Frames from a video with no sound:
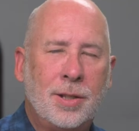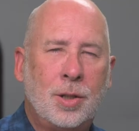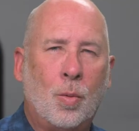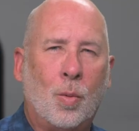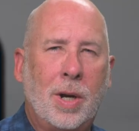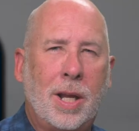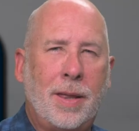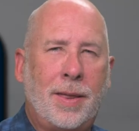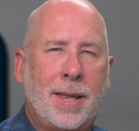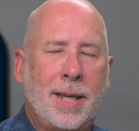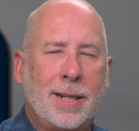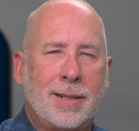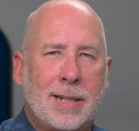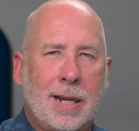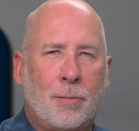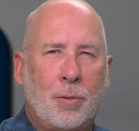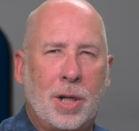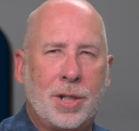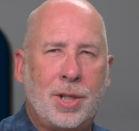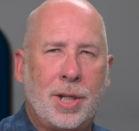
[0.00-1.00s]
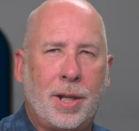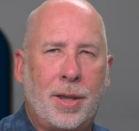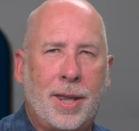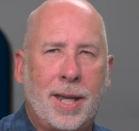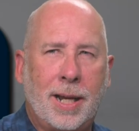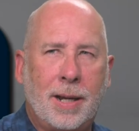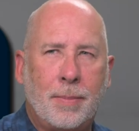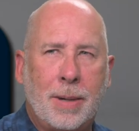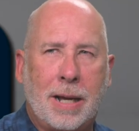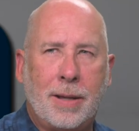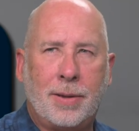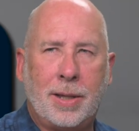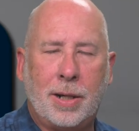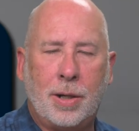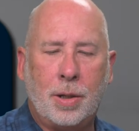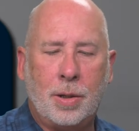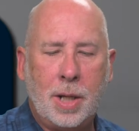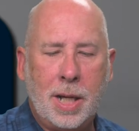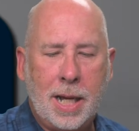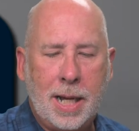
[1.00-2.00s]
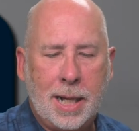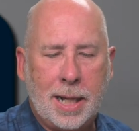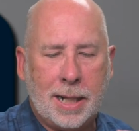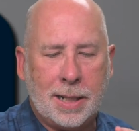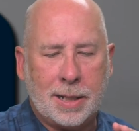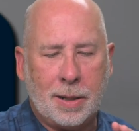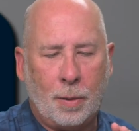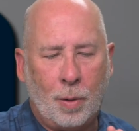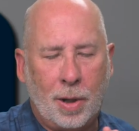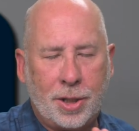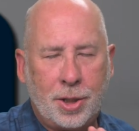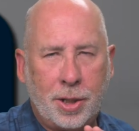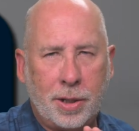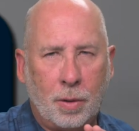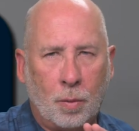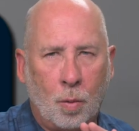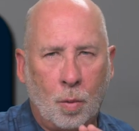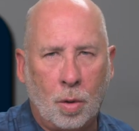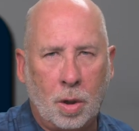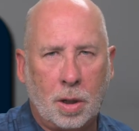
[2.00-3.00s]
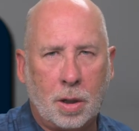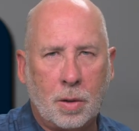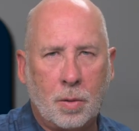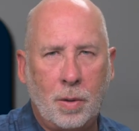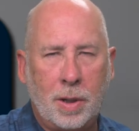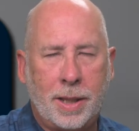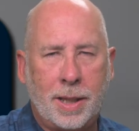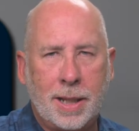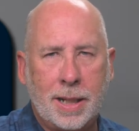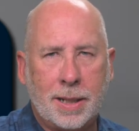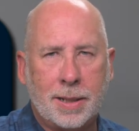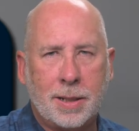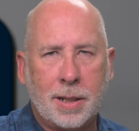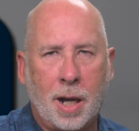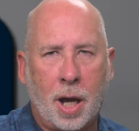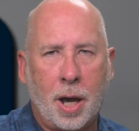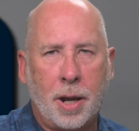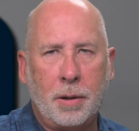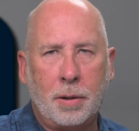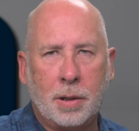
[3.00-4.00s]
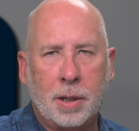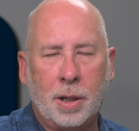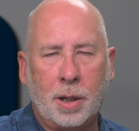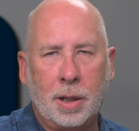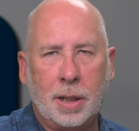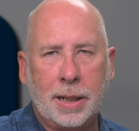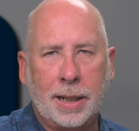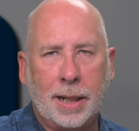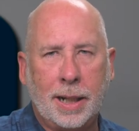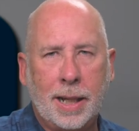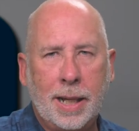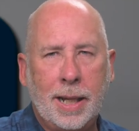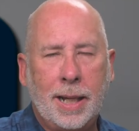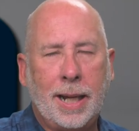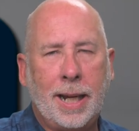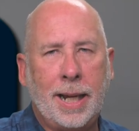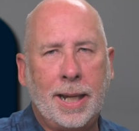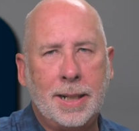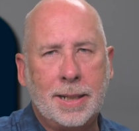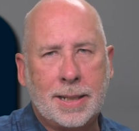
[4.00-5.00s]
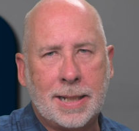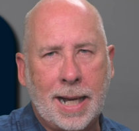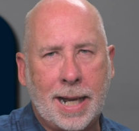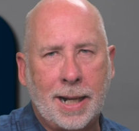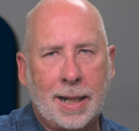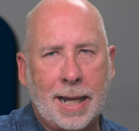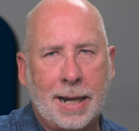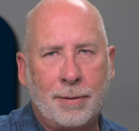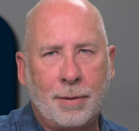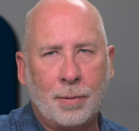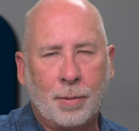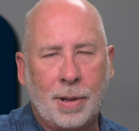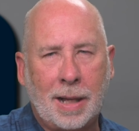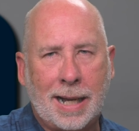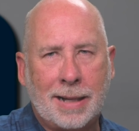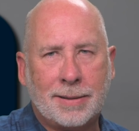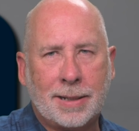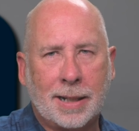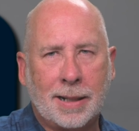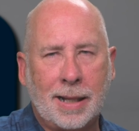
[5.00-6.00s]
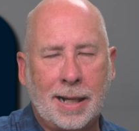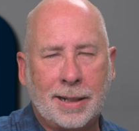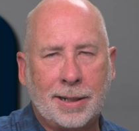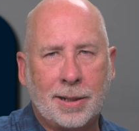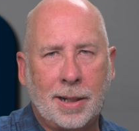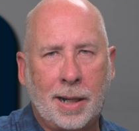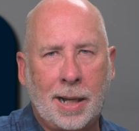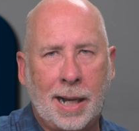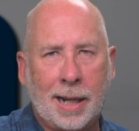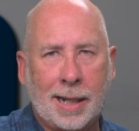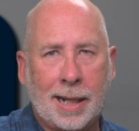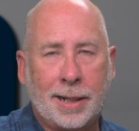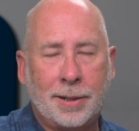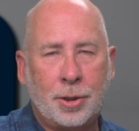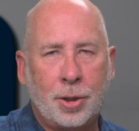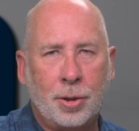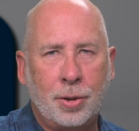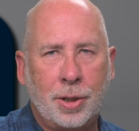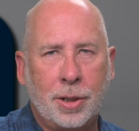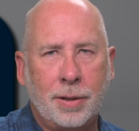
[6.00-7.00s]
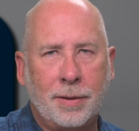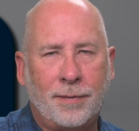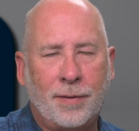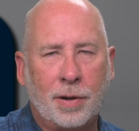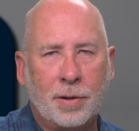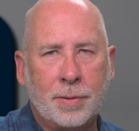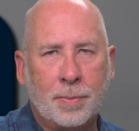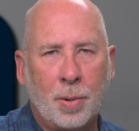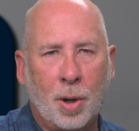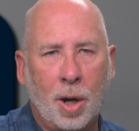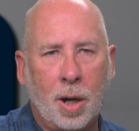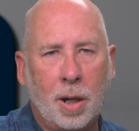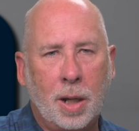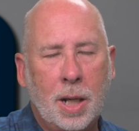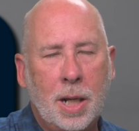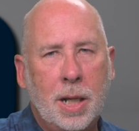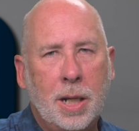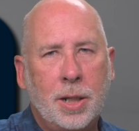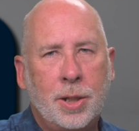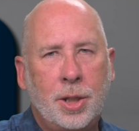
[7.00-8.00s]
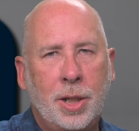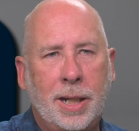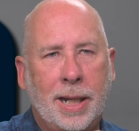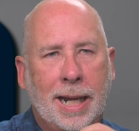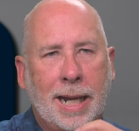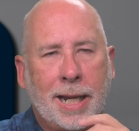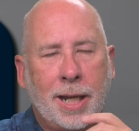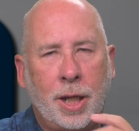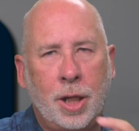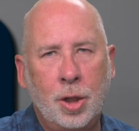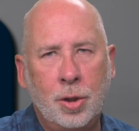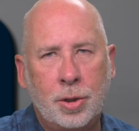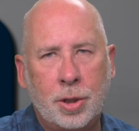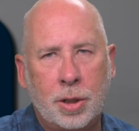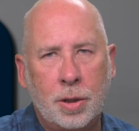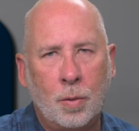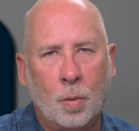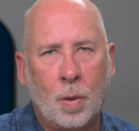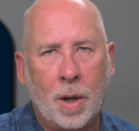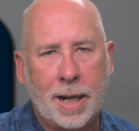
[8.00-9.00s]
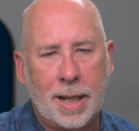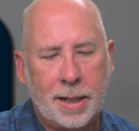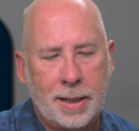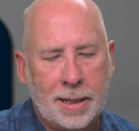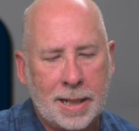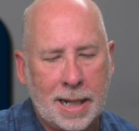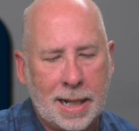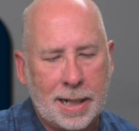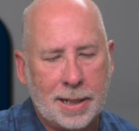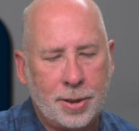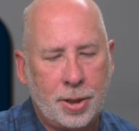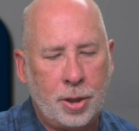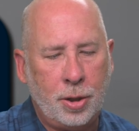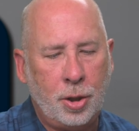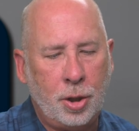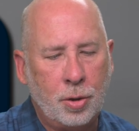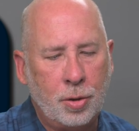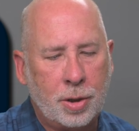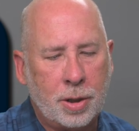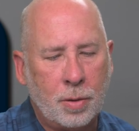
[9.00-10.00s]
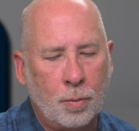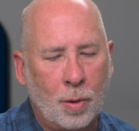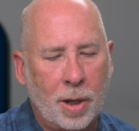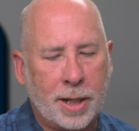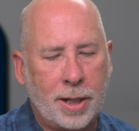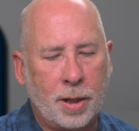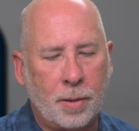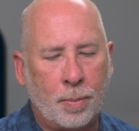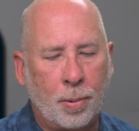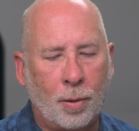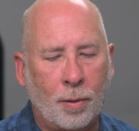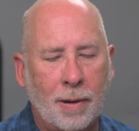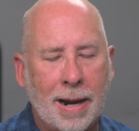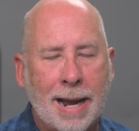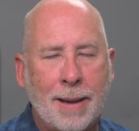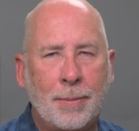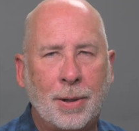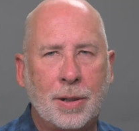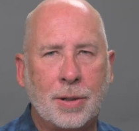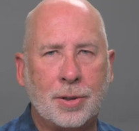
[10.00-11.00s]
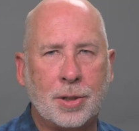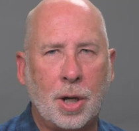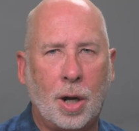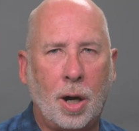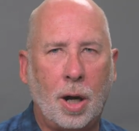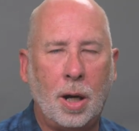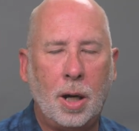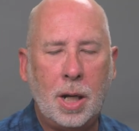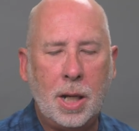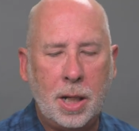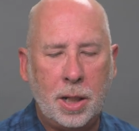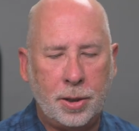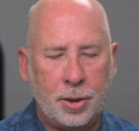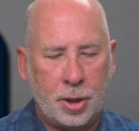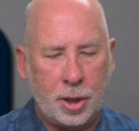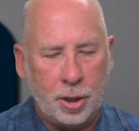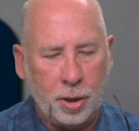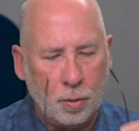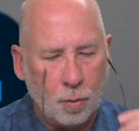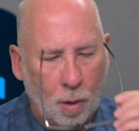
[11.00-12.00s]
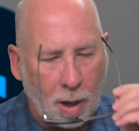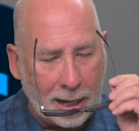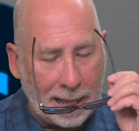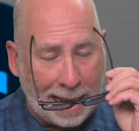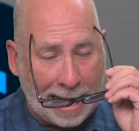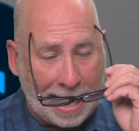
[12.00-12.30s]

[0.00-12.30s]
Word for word: So one of the things I want you to think about though is I want you to work with this auto culling inside a Lightroom Classic, like, like I showed you in the first part. So you get used to what it does. You used to what your parameters are. Do you want to